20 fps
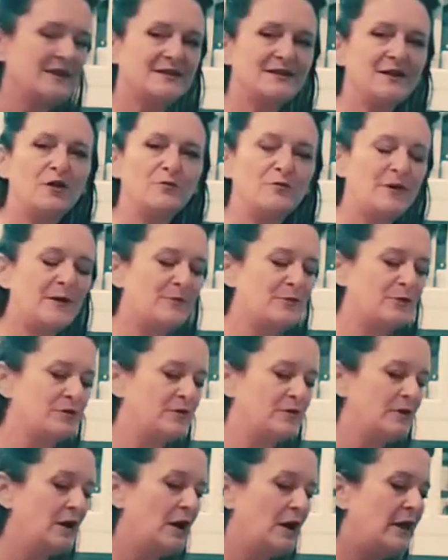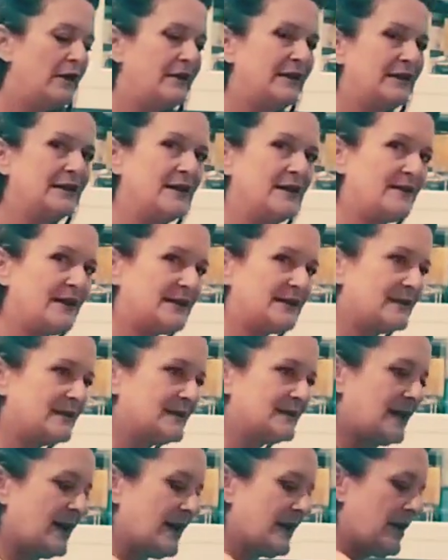salt and pepper, and then leave that to
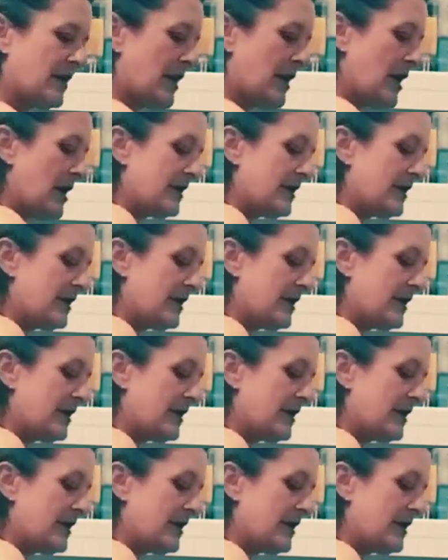the side.